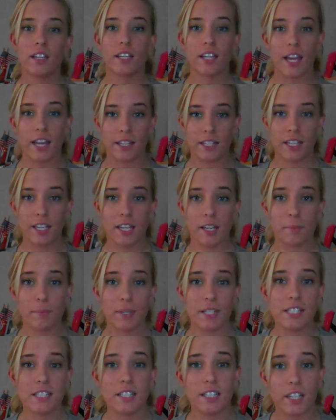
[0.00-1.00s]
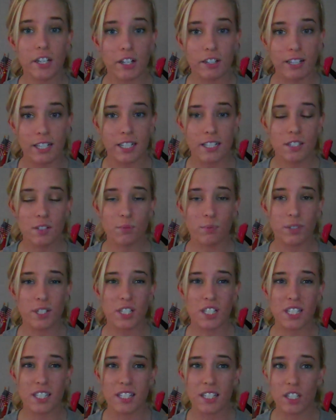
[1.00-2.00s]
Yeah, and they gave me steroids,
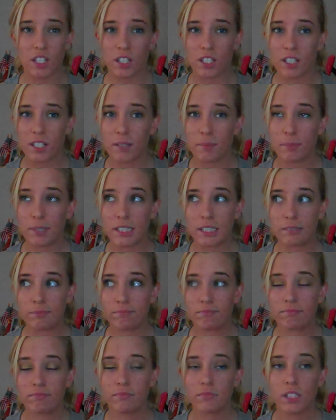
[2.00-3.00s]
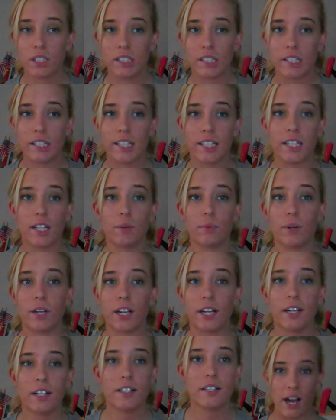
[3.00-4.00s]
which isn't good, but the only thing that
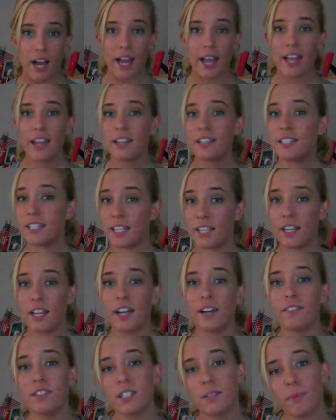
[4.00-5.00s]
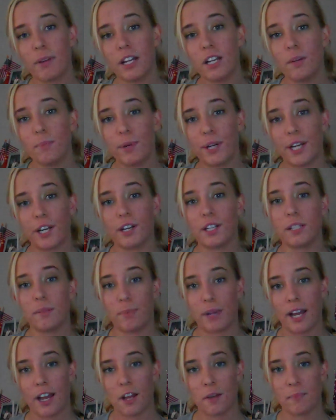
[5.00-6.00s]
worked. Well, I did have a spider bite on the
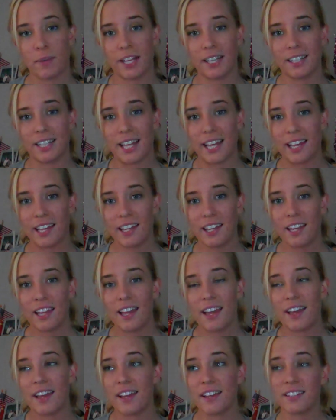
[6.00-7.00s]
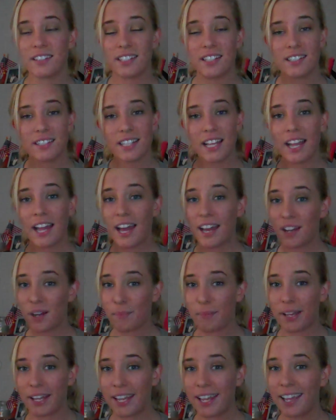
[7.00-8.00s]
back of my leg, and since I had
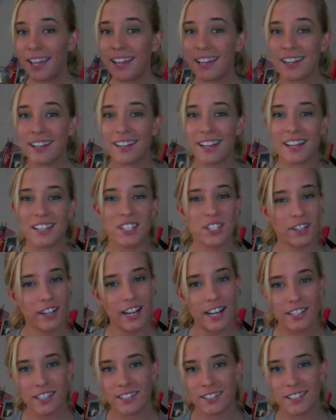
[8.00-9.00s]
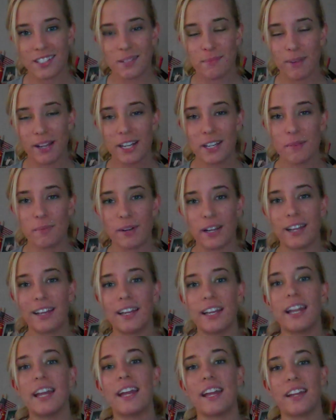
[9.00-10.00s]
on my hand, I scratched the spider
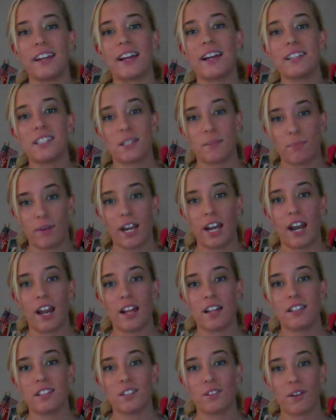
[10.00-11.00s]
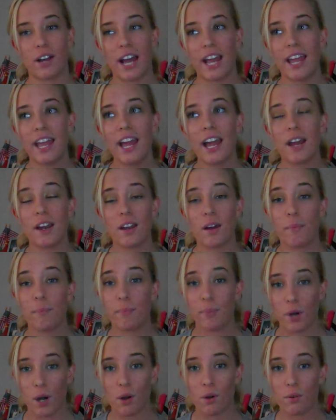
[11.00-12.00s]
bite and I spread it. So I had
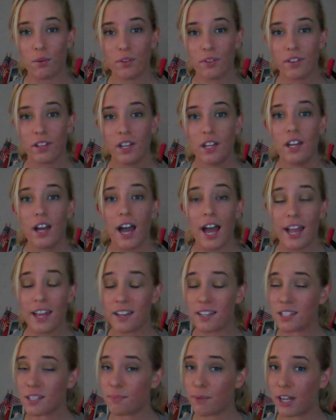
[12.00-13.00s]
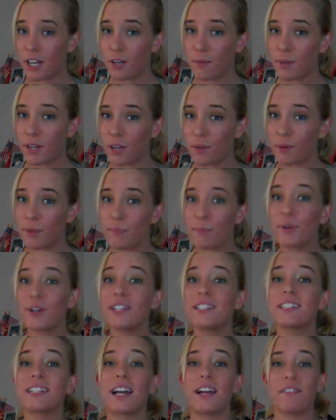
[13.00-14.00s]
both. I had a spider bite with
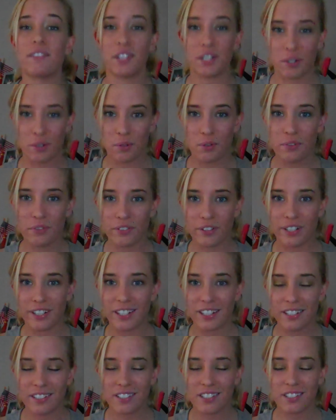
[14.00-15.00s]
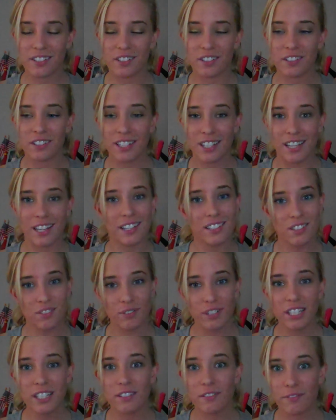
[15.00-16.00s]
poison ivy over it. So yeah, it's
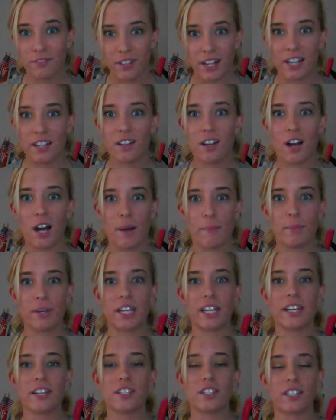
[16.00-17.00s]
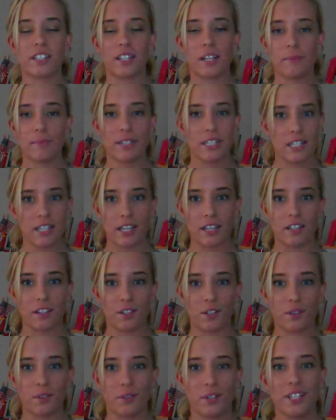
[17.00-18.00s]
a really fun combination, let me tell
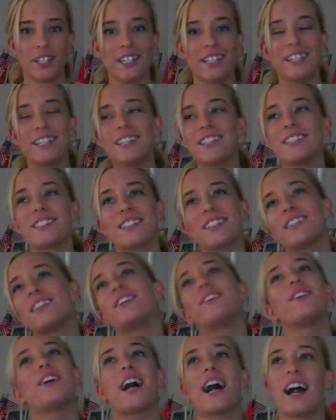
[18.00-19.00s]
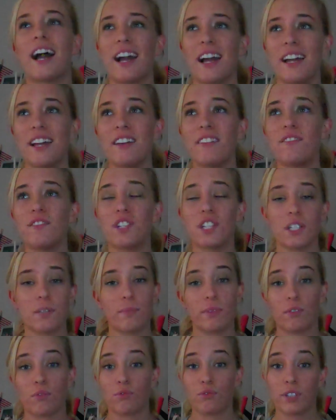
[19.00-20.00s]
you. So I've
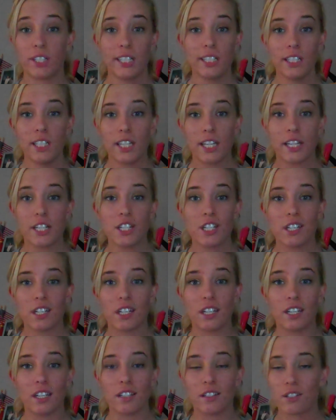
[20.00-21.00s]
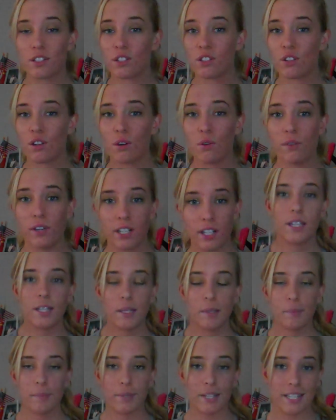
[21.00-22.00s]
just been really itchy and so on.
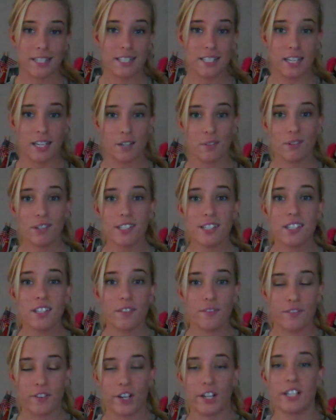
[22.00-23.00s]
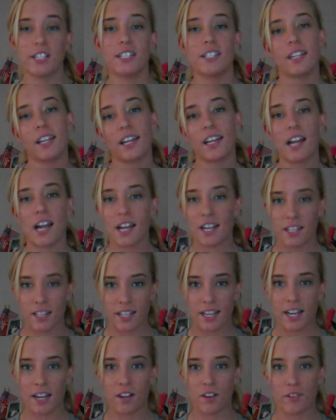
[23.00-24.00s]
Yeah, today was the first day out of
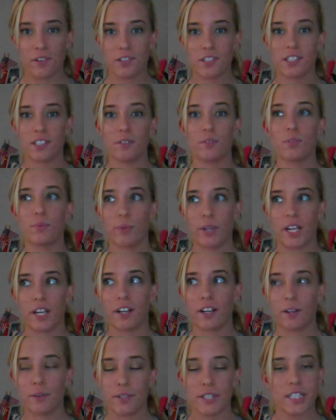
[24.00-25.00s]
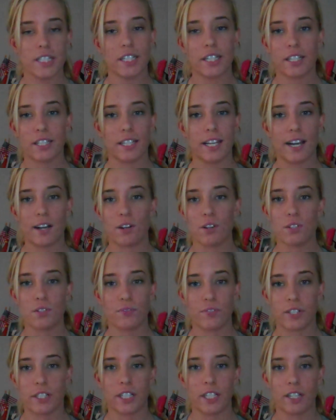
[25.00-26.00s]
the house. It was weird. I was like in the house
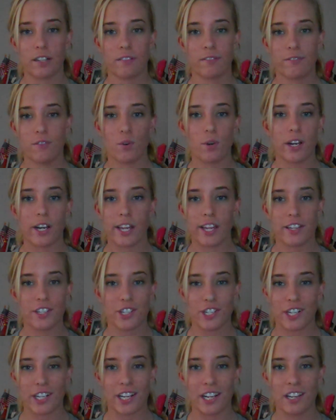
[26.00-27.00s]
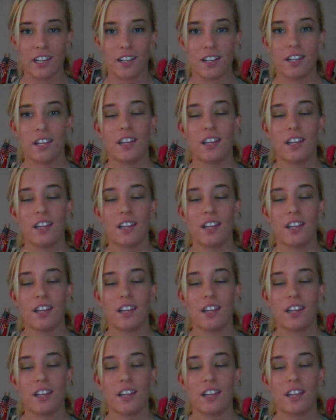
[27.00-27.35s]
for like four days straight.